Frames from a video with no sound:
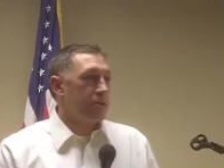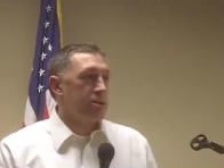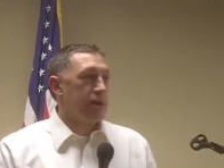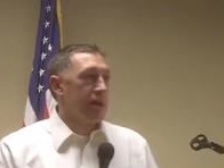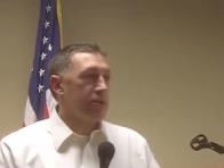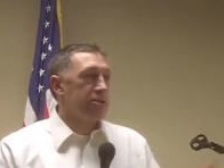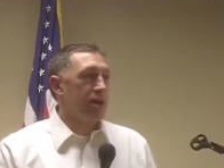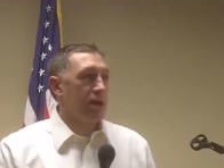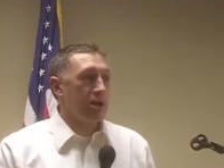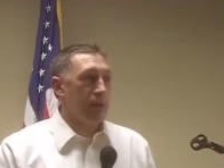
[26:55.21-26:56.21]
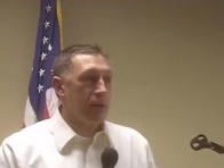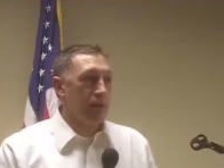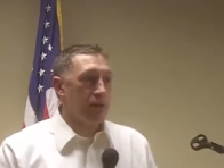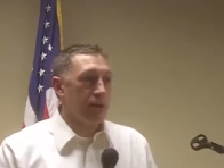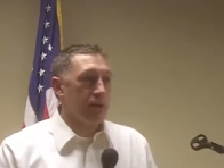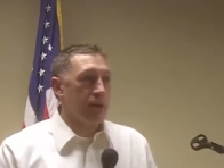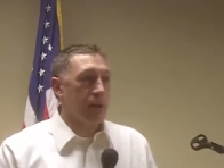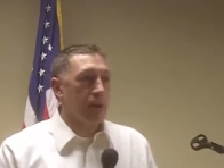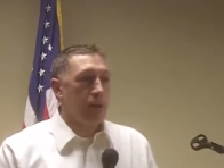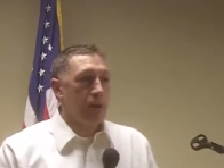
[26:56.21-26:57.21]
Just like I was talking about
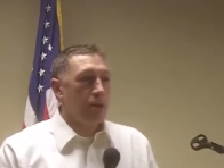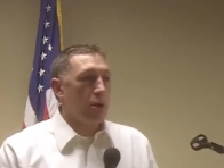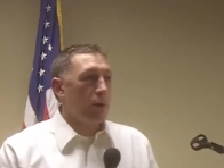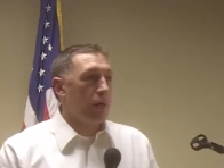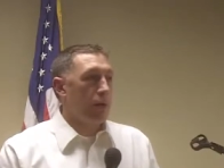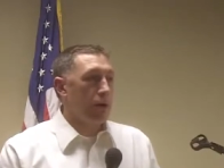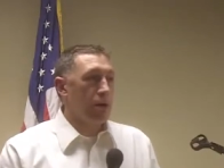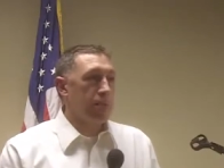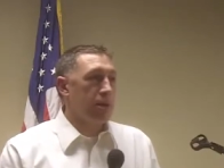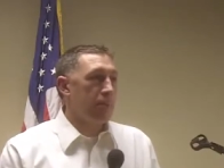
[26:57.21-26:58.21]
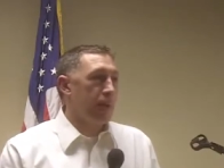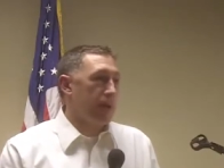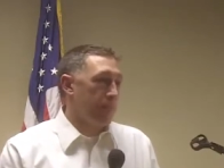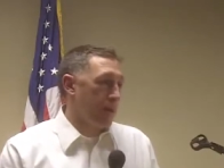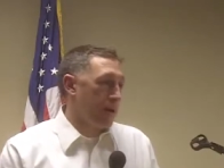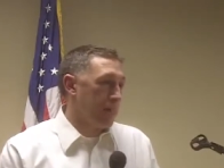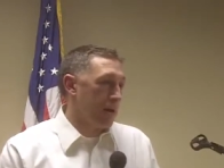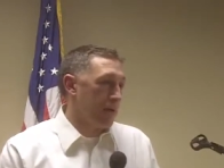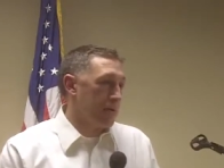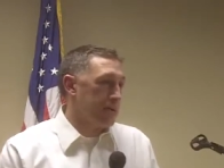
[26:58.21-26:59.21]
earlier, you know, we welcome independent party
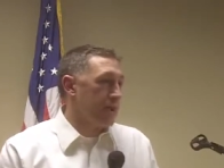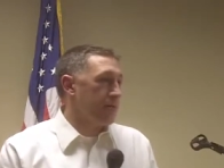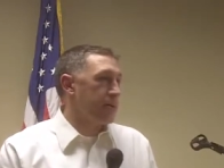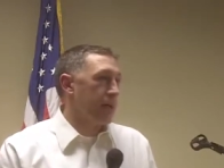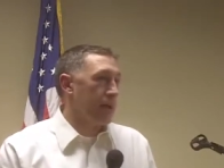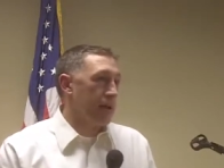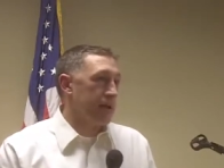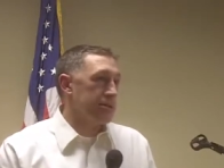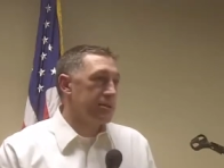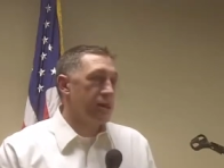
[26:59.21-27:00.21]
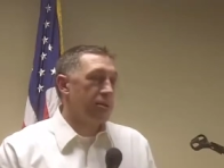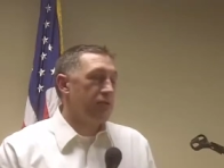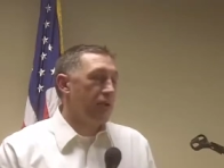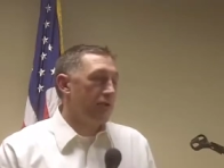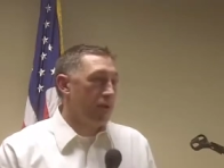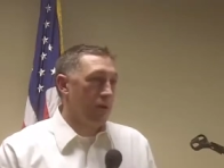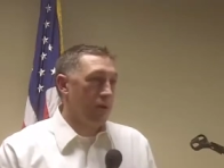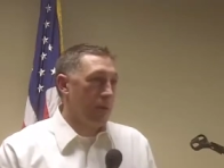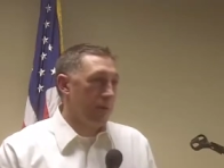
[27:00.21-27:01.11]
members, libertarians, to vote for our